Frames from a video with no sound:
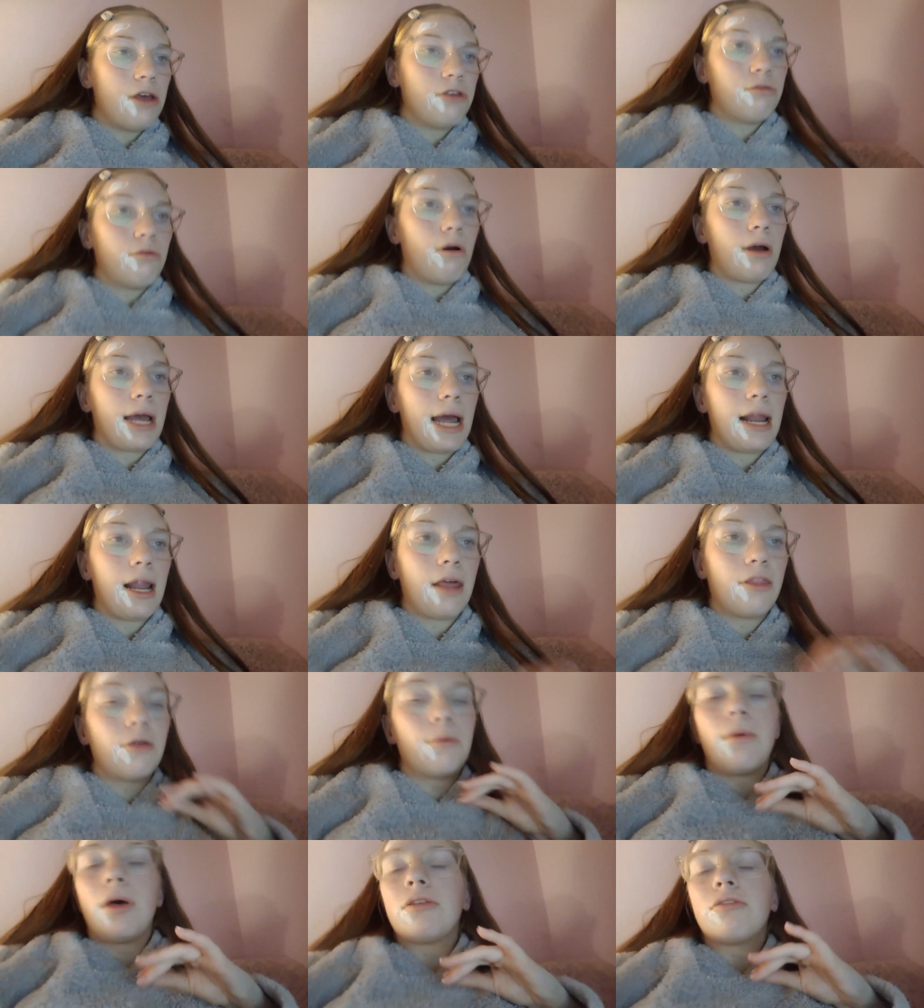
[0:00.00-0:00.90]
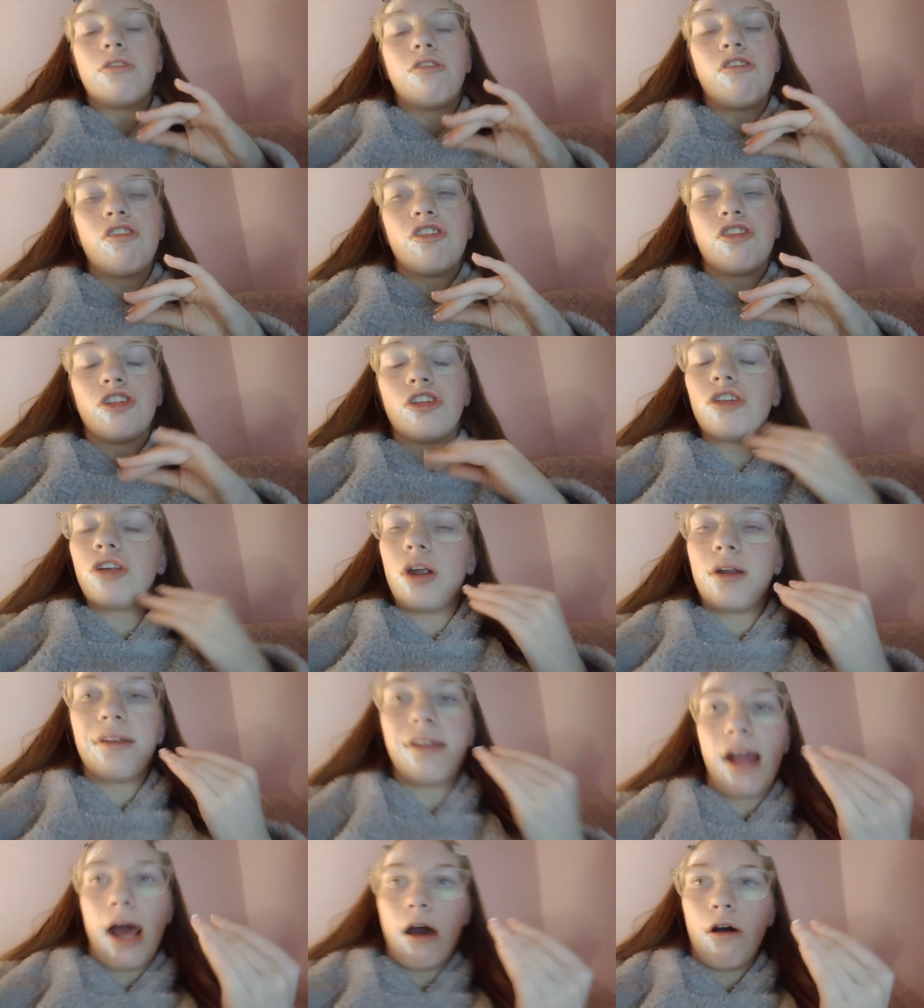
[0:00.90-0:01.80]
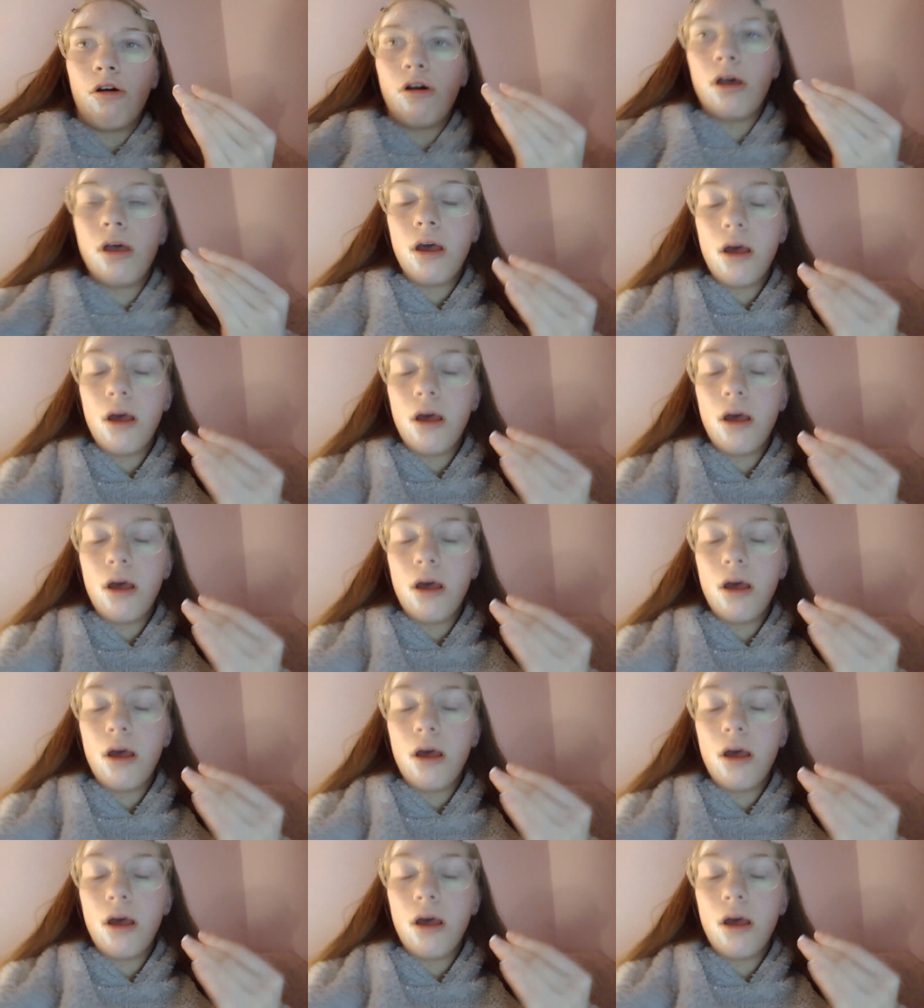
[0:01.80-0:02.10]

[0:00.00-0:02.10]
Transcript: as well get like the muscle revision done now